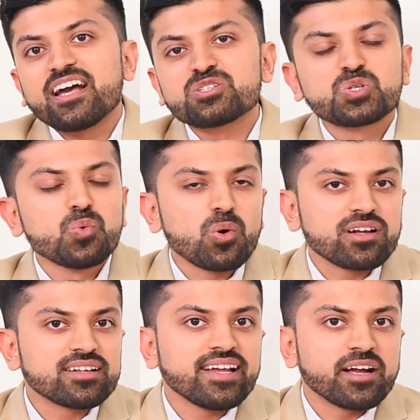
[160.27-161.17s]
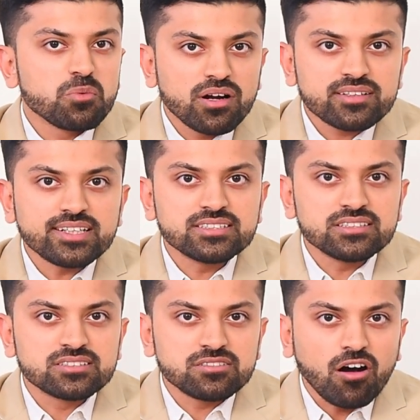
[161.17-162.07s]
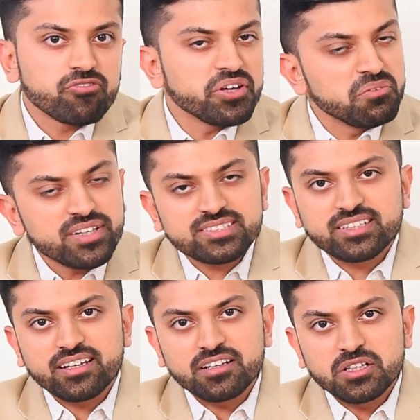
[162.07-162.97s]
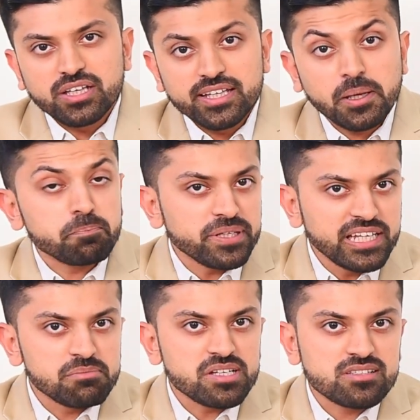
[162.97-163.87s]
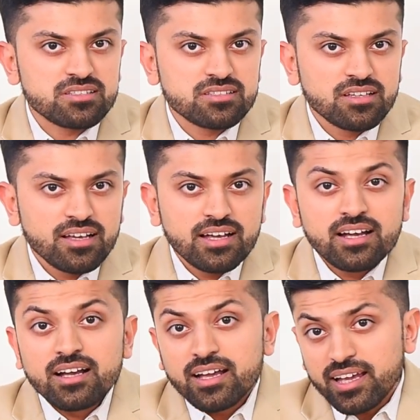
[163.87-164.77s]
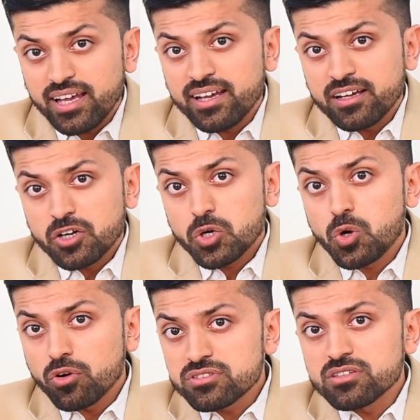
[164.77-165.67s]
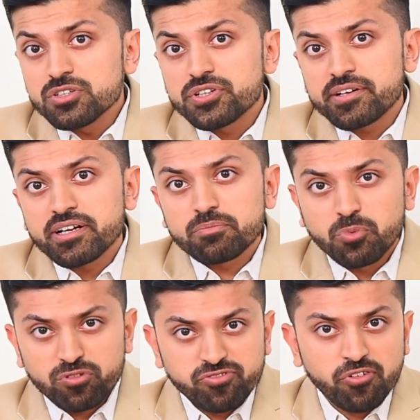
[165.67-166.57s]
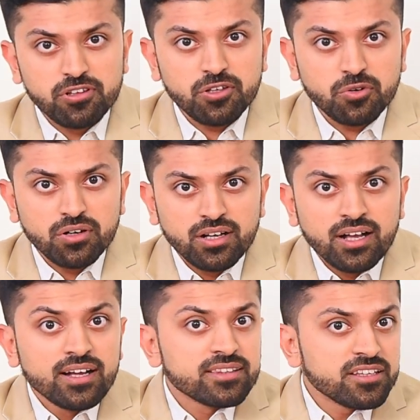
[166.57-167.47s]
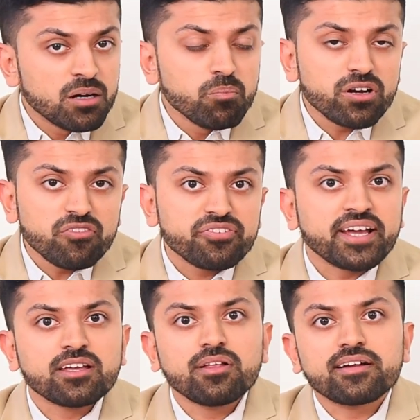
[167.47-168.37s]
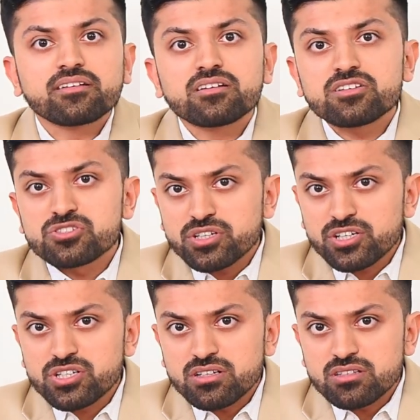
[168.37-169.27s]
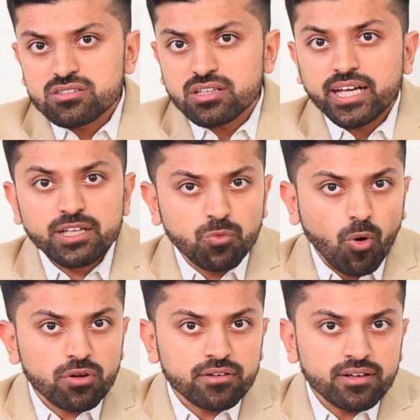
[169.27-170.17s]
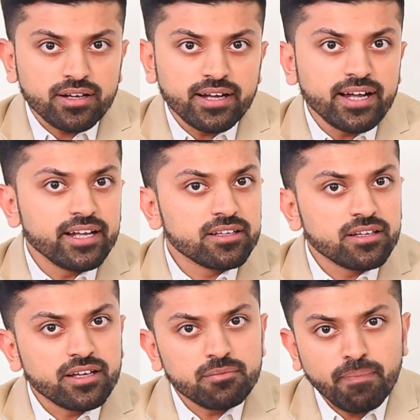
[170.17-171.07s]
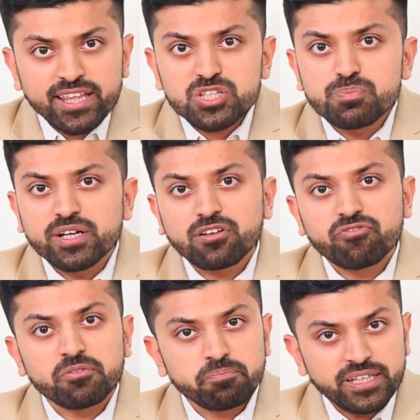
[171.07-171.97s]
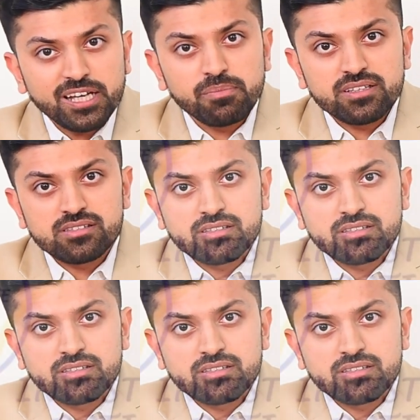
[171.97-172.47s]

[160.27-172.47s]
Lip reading: as to what are the advantages of investing in a PMS. A. Concentrated portfolio. The number of regulatory restrictions involved in management of a PMS